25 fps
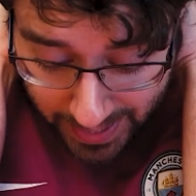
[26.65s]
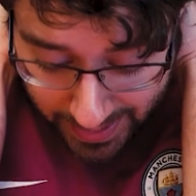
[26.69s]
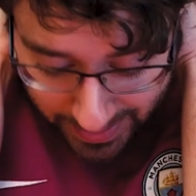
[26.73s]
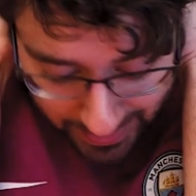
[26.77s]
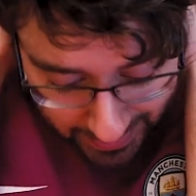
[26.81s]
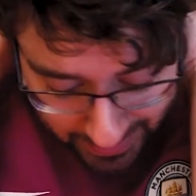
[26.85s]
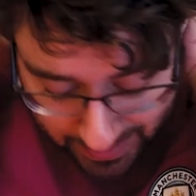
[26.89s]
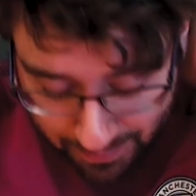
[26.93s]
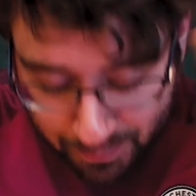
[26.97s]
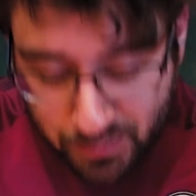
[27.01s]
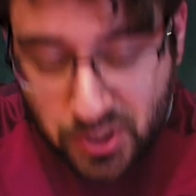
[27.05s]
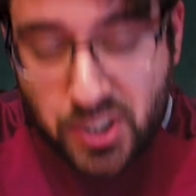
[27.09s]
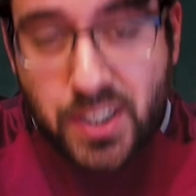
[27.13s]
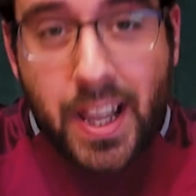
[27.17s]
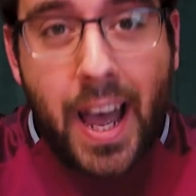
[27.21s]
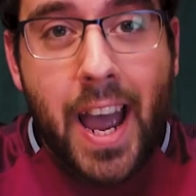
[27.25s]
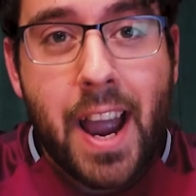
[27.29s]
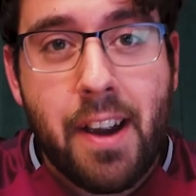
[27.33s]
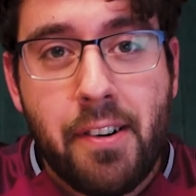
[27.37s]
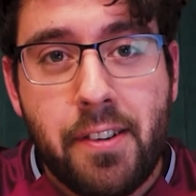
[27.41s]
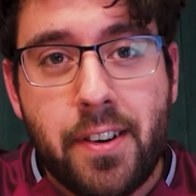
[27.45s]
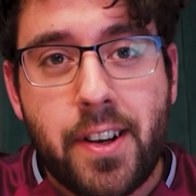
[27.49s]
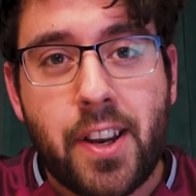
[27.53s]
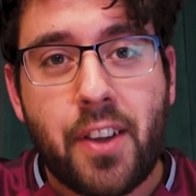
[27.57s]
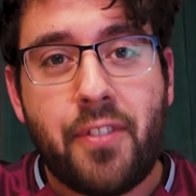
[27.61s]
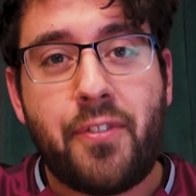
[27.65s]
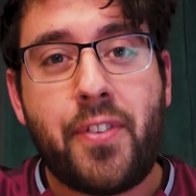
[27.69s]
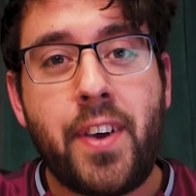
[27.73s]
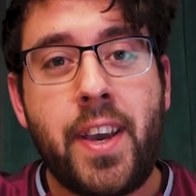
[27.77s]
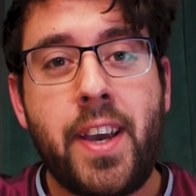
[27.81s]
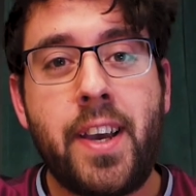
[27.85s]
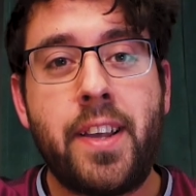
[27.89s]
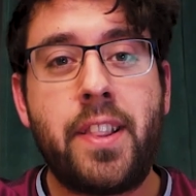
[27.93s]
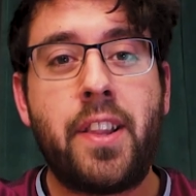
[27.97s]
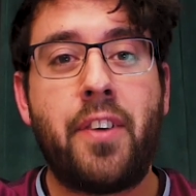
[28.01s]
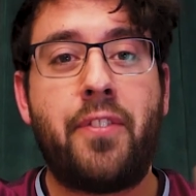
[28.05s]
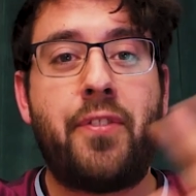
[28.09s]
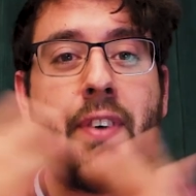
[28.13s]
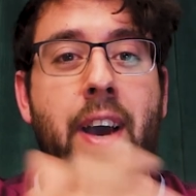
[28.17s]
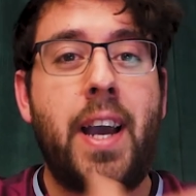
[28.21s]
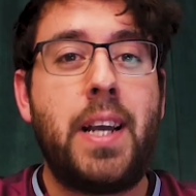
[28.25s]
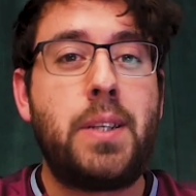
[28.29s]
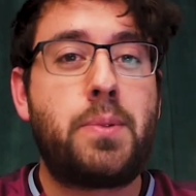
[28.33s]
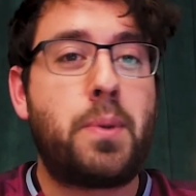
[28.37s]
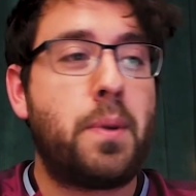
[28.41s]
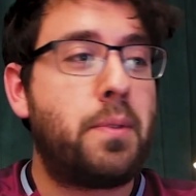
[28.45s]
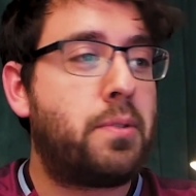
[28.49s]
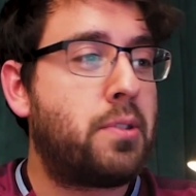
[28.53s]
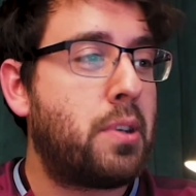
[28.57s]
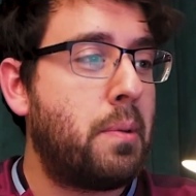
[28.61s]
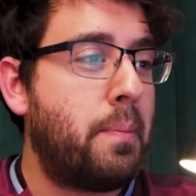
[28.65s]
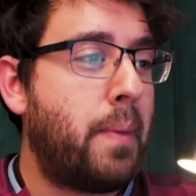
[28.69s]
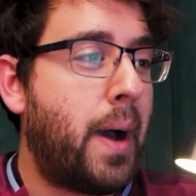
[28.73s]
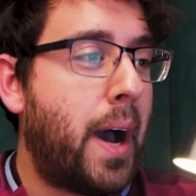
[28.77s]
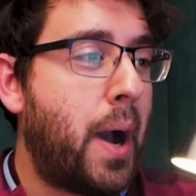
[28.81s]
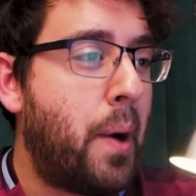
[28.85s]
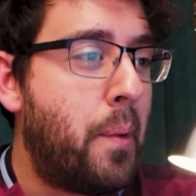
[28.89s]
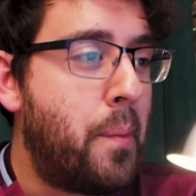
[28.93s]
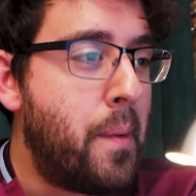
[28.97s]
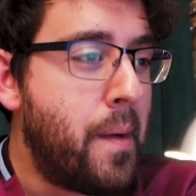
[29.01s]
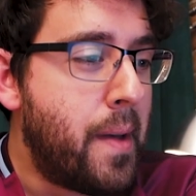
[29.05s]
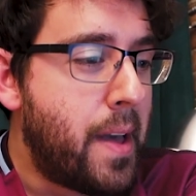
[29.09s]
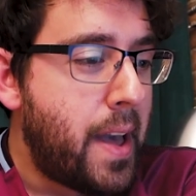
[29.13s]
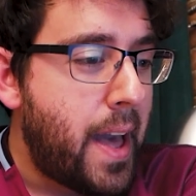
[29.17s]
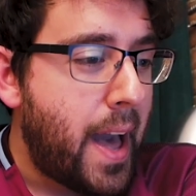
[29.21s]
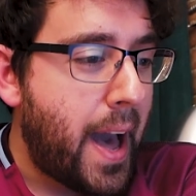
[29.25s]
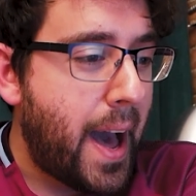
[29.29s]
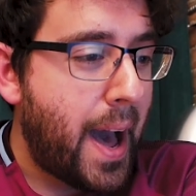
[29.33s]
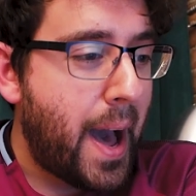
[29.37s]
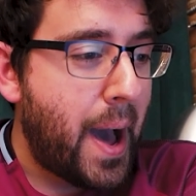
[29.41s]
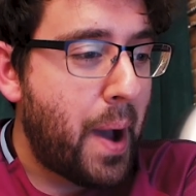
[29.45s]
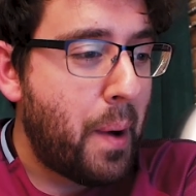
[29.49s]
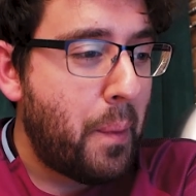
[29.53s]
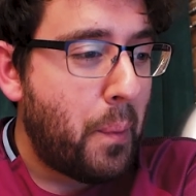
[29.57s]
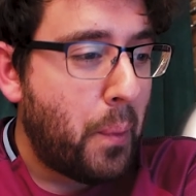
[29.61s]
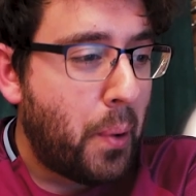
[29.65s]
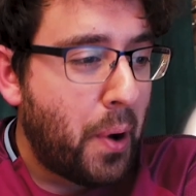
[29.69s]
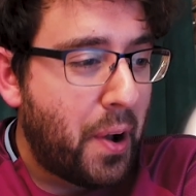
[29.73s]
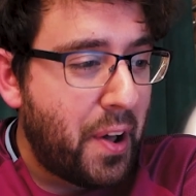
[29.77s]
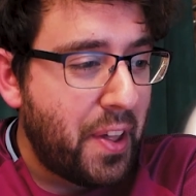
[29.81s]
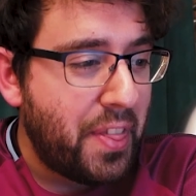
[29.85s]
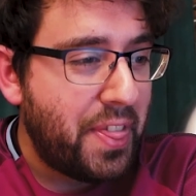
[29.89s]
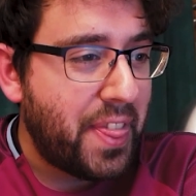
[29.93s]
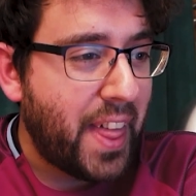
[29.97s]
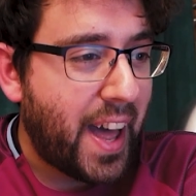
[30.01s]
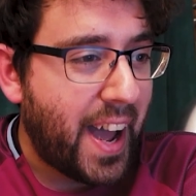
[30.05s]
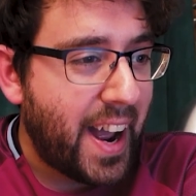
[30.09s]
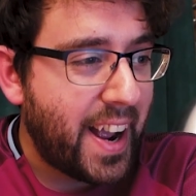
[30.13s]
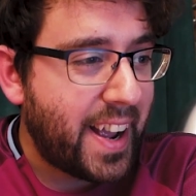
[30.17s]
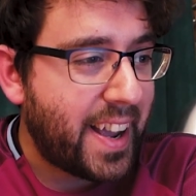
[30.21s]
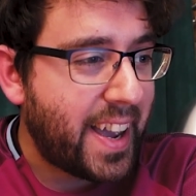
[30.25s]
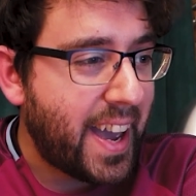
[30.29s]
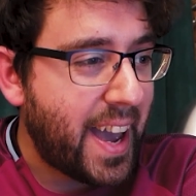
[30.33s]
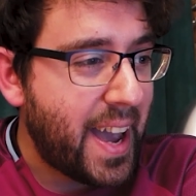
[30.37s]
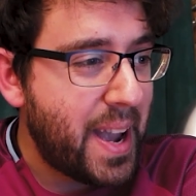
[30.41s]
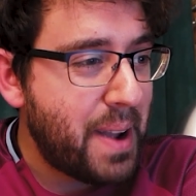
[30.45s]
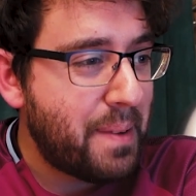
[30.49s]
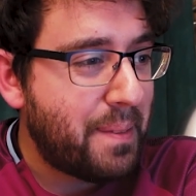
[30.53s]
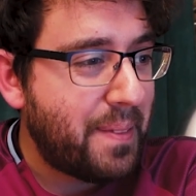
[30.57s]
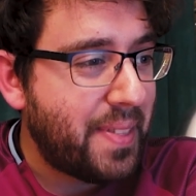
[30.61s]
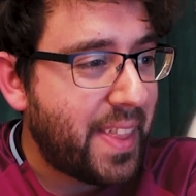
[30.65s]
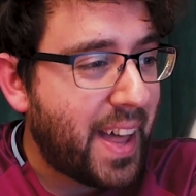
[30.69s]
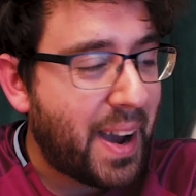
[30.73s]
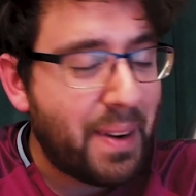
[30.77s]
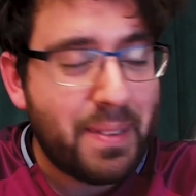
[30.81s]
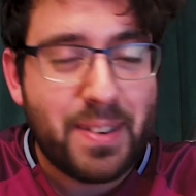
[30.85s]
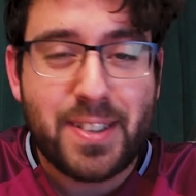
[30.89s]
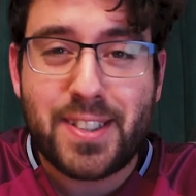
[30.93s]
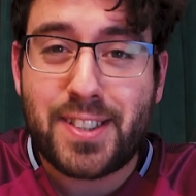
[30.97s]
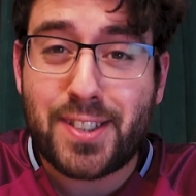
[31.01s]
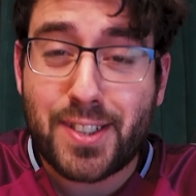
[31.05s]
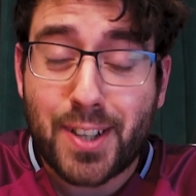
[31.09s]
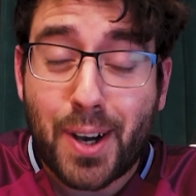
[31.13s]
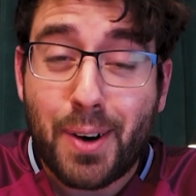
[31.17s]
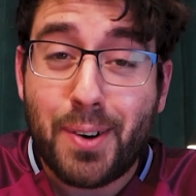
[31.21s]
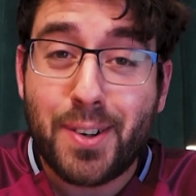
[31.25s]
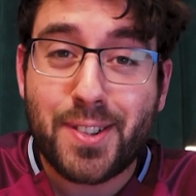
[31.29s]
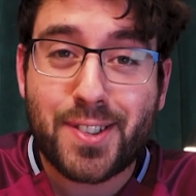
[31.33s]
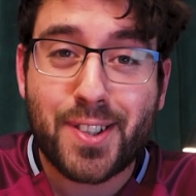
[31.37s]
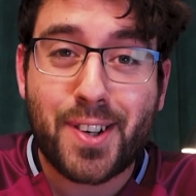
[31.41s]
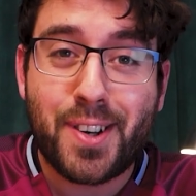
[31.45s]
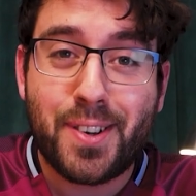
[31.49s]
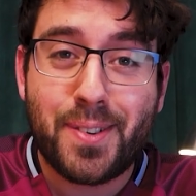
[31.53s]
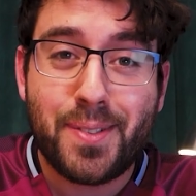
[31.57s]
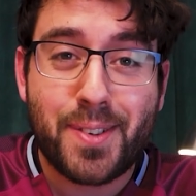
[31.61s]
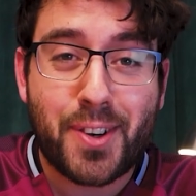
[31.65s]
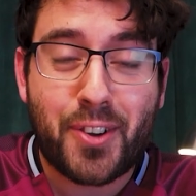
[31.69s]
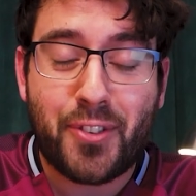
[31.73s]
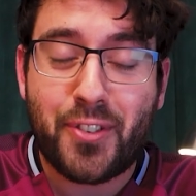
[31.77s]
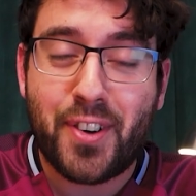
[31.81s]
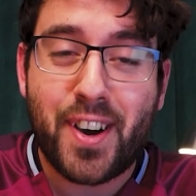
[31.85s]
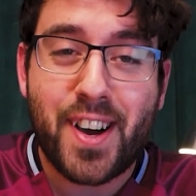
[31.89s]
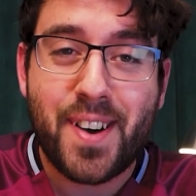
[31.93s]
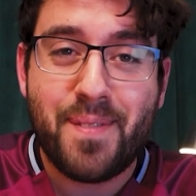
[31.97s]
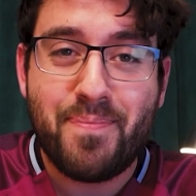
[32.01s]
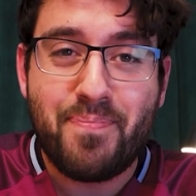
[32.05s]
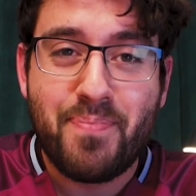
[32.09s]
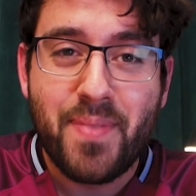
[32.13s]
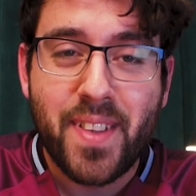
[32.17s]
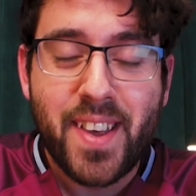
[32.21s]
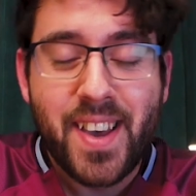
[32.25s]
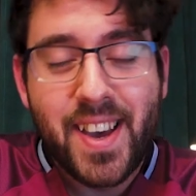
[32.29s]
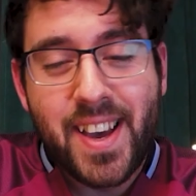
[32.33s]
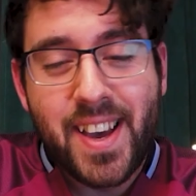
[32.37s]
like staring defeat in the face, we've somehow won that game. And that was so, so much fun.